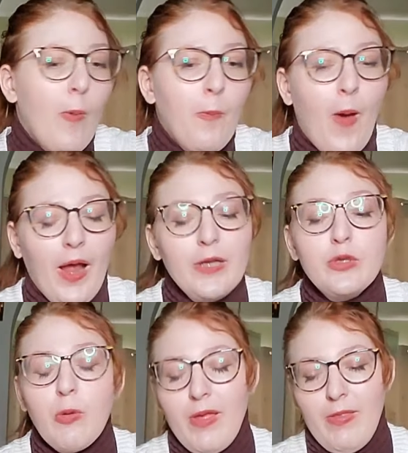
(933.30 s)
by
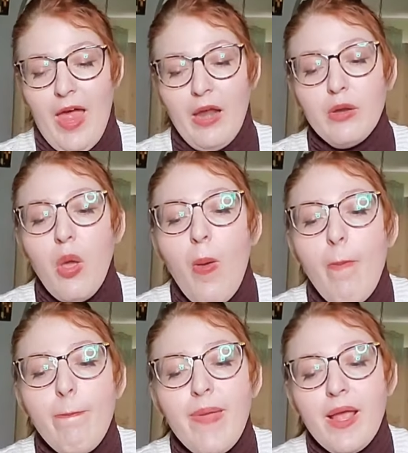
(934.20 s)
doing that
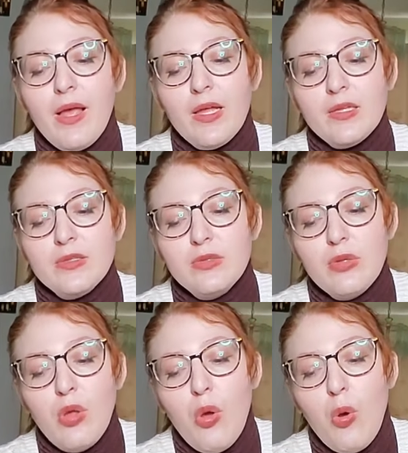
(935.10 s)
because